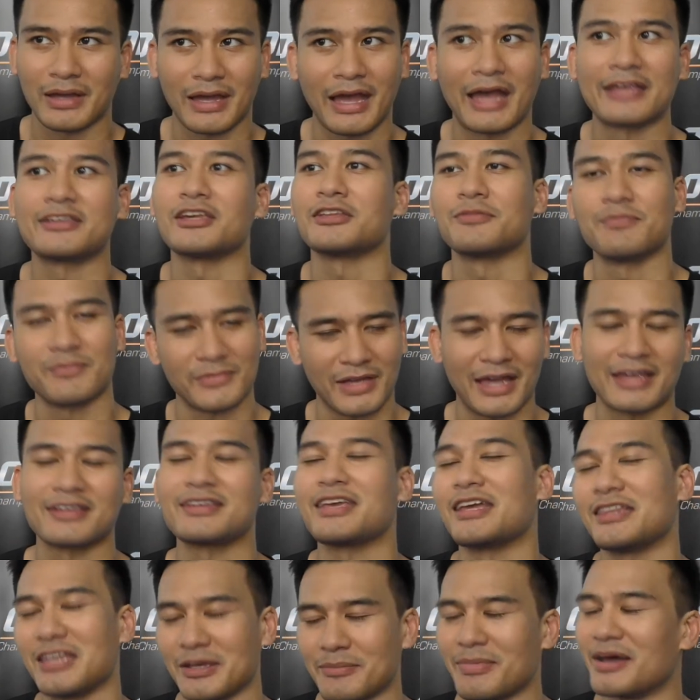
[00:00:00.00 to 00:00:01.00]
I just I'm
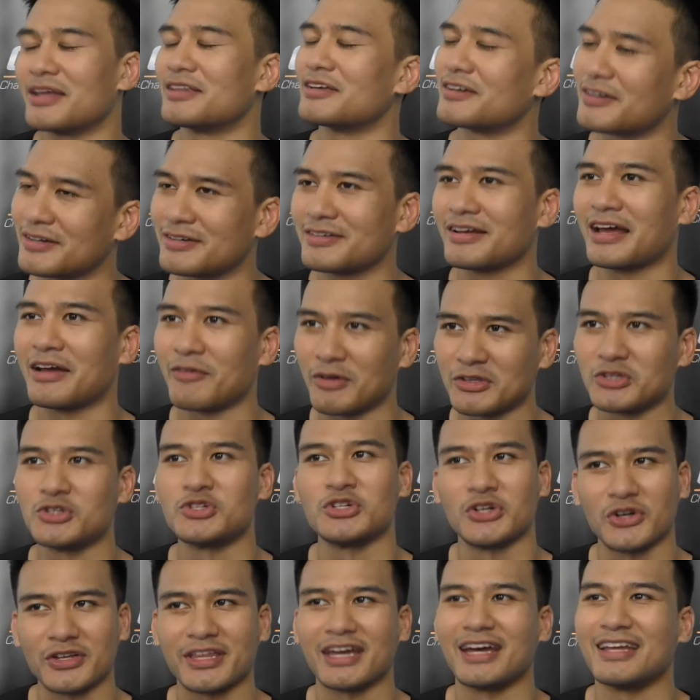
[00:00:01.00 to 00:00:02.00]
getting better. I want to
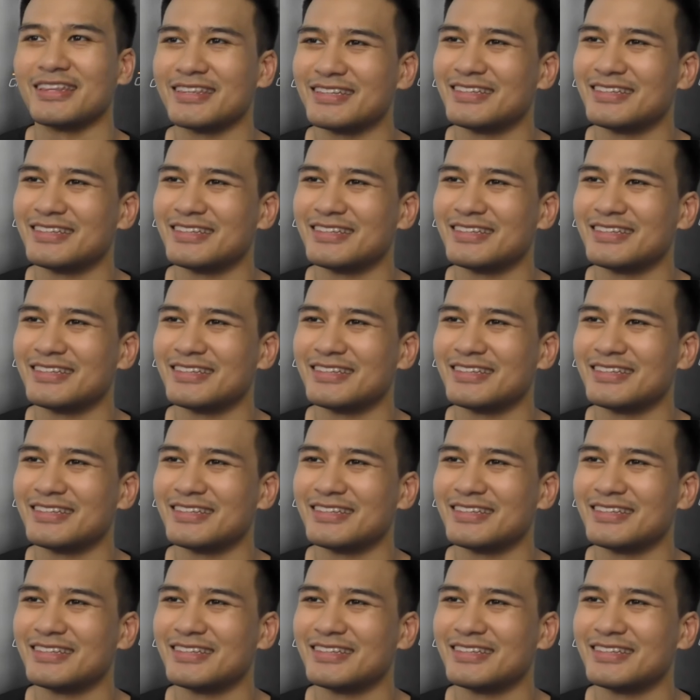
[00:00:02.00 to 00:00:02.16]
show that.